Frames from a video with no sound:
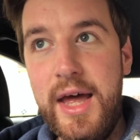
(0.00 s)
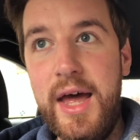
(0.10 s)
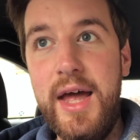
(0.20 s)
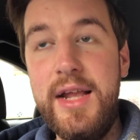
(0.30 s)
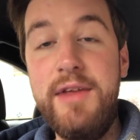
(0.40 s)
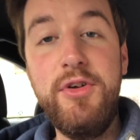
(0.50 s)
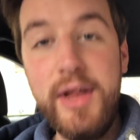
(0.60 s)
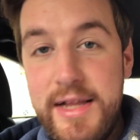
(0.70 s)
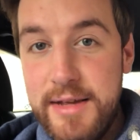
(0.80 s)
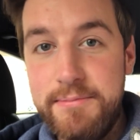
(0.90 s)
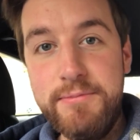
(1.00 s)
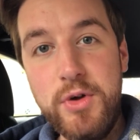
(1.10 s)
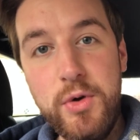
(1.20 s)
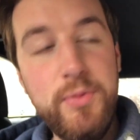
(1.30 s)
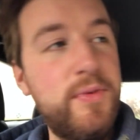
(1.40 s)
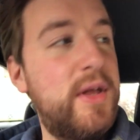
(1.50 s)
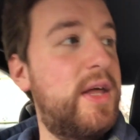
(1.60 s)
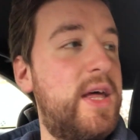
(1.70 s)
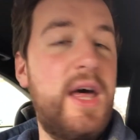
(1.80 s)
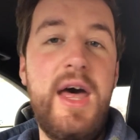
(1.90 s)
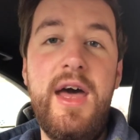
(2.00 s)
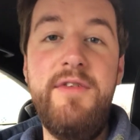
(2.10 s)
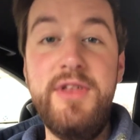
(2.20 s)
and if you liked it, cool. If